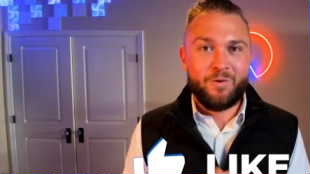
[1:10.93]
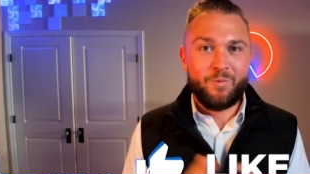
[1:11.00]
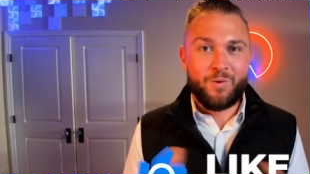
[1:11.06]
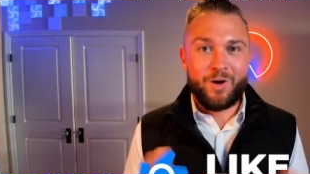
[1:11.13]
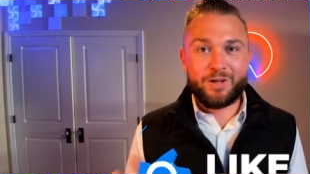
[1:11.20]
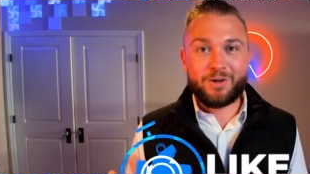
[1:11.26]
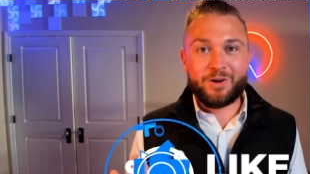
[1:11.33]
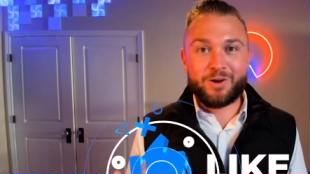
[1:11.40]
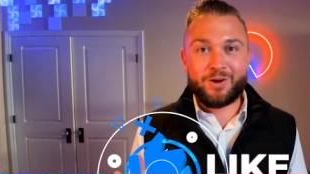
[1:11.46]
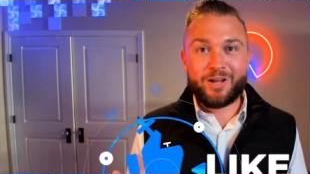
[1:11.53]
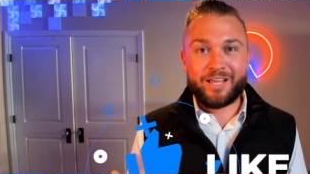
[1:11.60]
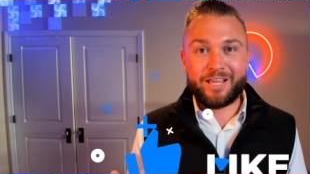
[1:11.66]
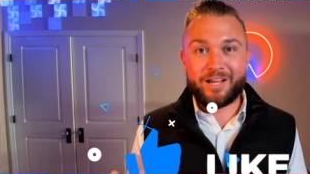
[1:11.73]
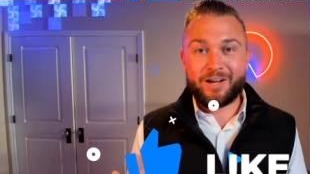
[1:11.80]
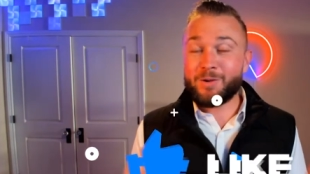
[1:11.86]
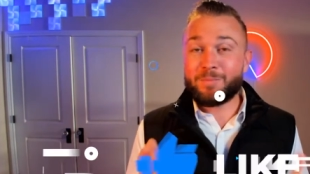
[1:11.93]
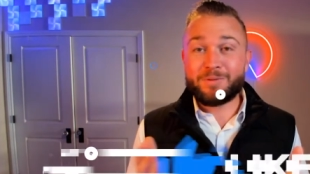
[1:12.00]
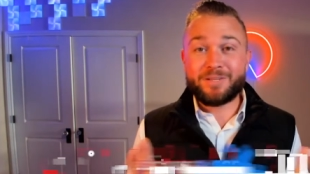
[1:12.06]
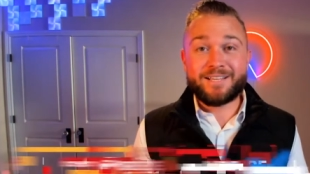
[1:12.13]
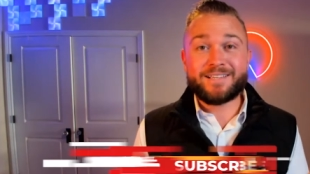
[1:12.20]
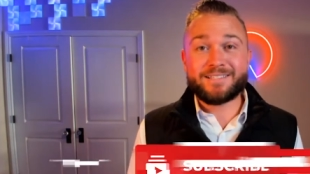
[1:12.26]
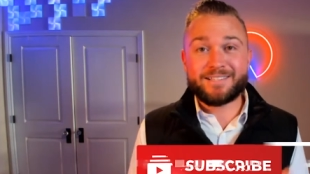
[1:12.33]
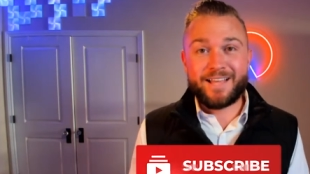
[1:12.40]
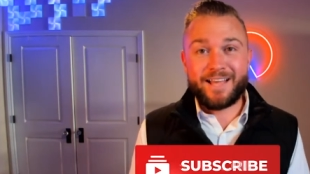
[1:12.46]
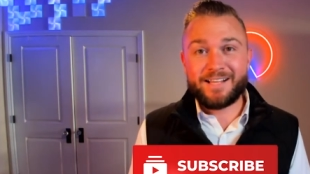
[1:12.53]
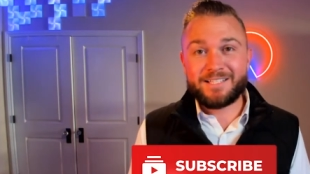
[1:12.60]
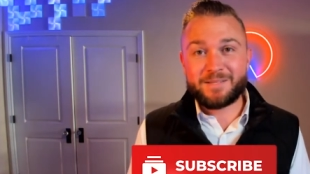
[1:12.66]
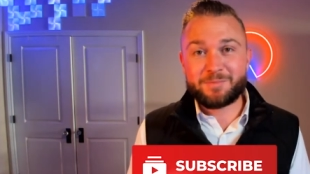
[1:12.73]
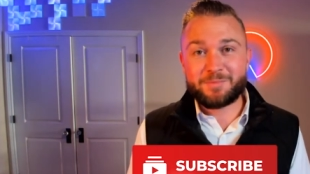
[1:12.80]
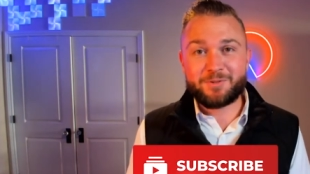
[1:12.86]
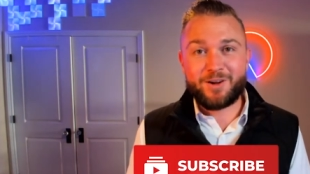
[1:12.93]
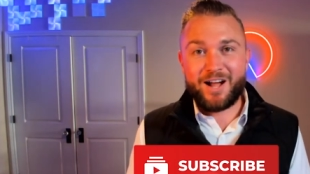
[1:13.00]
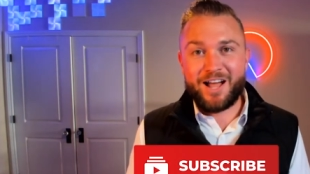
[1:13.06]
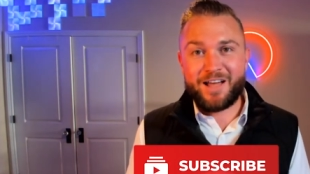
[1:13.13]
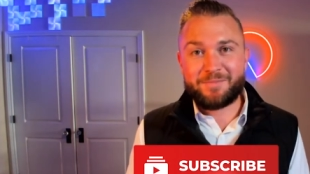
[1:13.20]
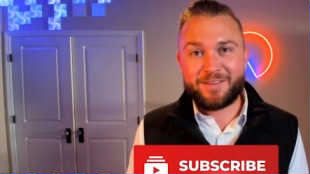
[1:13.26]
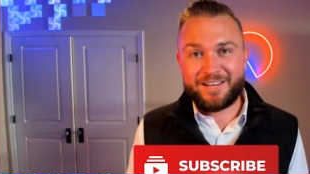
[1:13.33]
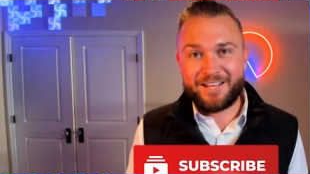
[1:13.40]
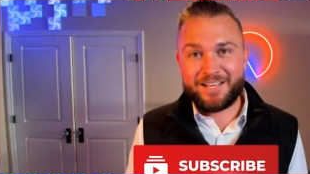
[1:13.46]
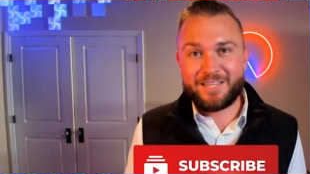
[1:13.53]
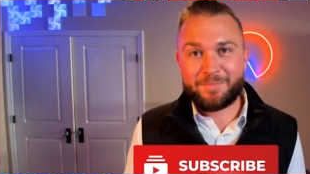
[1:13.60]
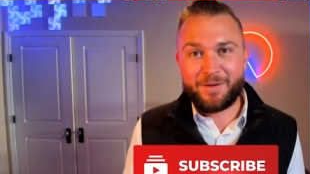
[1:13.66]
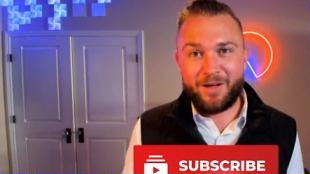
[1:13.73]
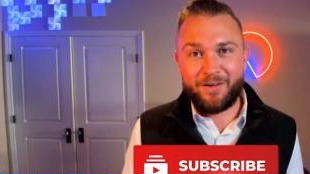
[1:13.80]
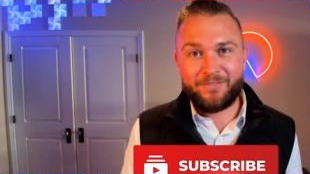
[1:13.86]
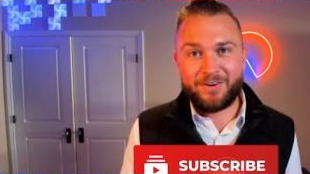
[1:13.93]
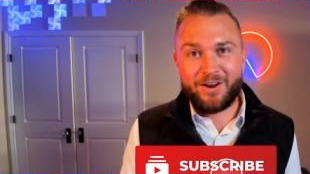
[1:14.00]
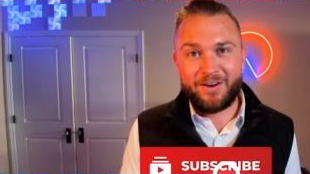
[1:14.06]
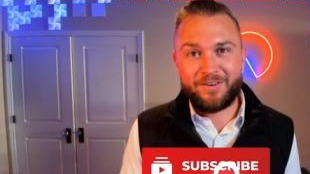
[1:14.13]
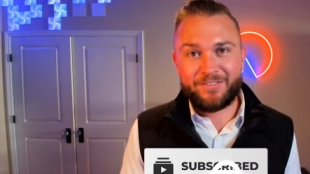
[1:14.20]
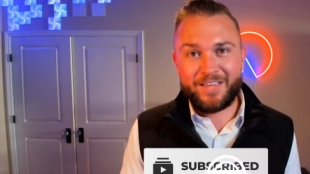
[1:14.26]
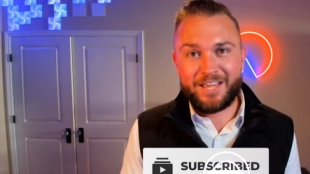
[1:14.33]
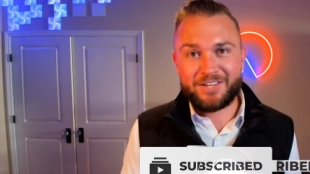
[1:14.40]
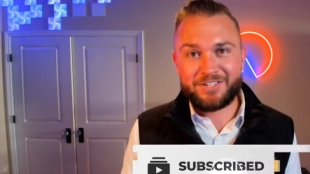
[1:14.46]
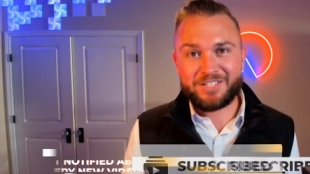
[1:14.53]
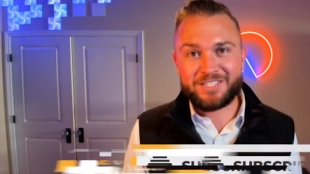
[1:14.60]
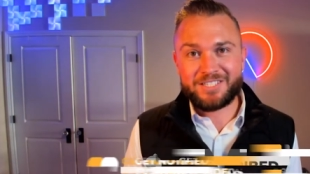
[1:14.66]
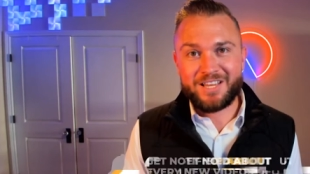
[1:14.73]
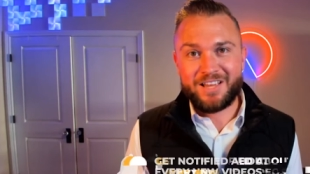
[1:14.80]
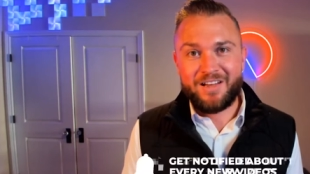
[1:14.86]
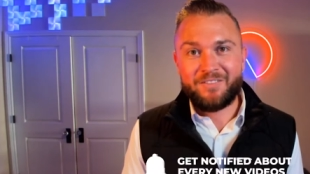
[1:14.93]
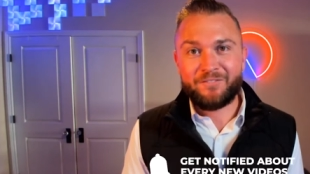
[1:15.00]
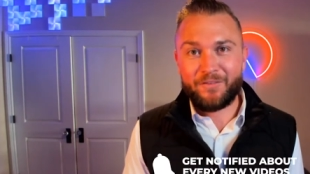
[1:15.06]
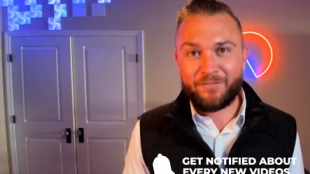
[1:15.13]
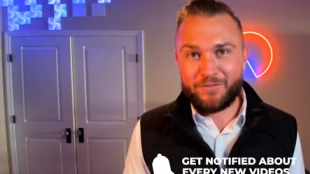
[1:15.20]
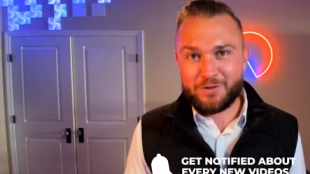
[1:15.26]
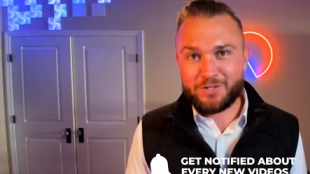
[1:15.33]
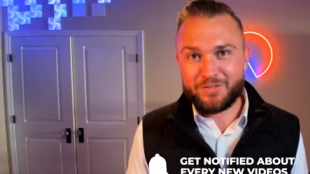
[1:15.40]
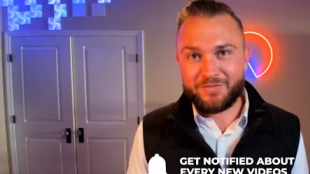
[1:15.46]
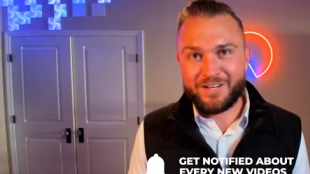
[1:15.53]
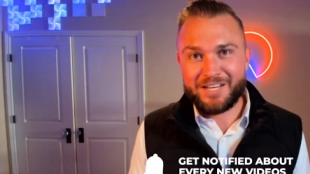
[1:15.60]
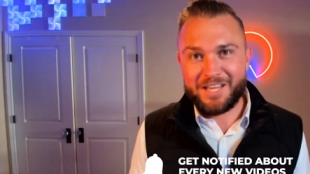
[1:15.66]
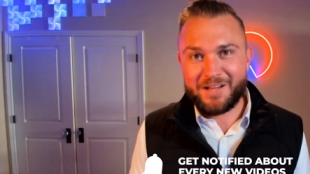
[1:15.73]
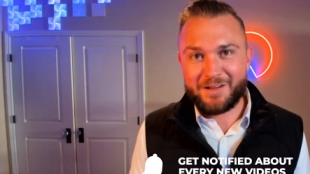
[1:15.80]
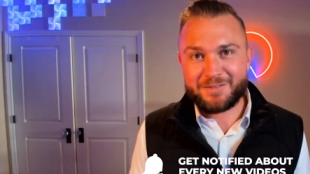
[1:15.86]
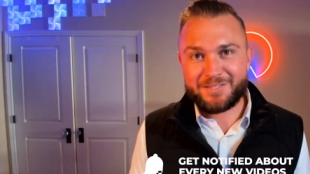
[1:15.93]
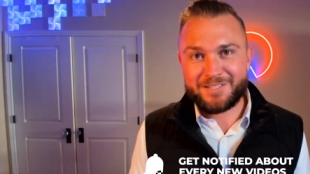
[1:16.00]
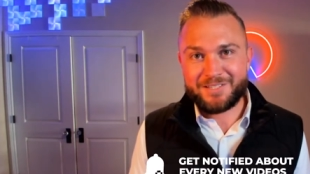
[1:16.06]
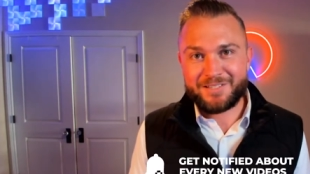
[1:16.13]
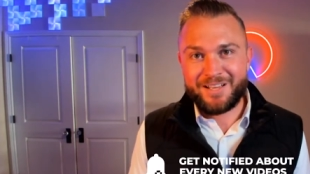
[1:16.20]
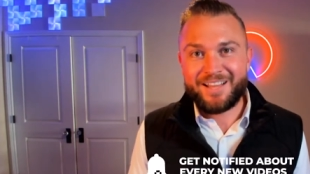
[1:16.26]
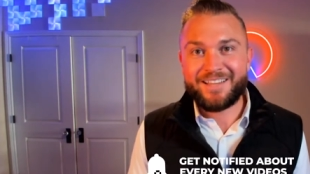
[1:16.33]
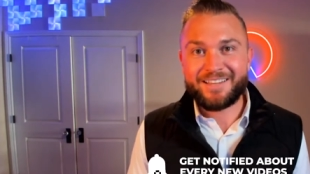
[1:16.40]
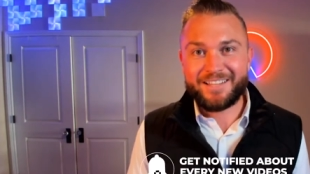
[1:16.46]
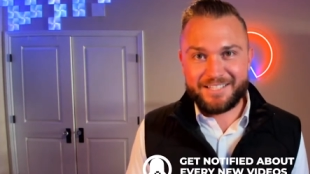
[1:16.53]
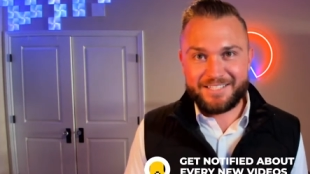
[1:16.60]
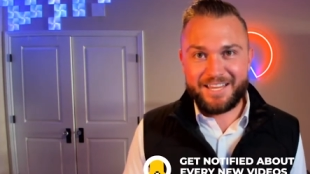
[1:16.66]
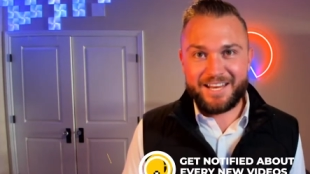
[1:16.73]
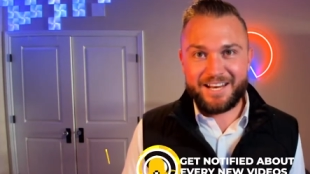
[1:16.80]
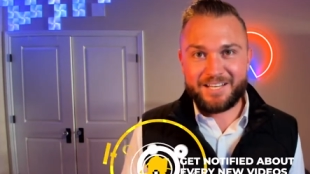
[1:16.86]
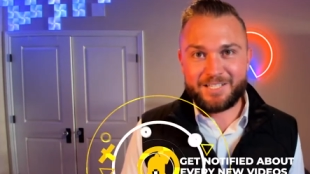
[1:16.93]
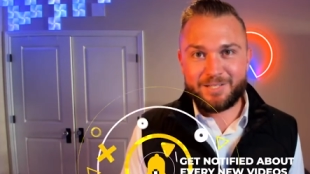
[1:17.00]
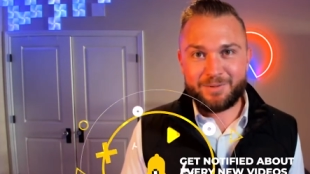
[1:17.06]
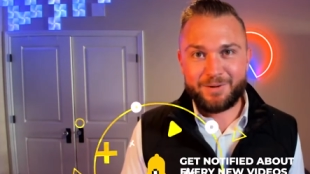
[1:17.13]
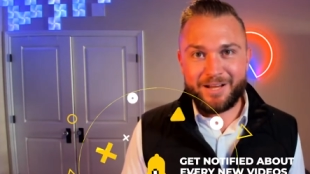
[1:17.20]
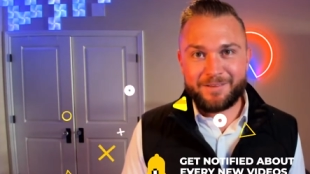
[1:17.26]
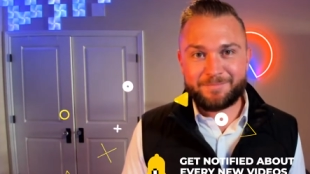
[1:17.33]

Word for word: While you're here, please like, subscribe, and hit the bell for notifications for future videos. Let's get into it.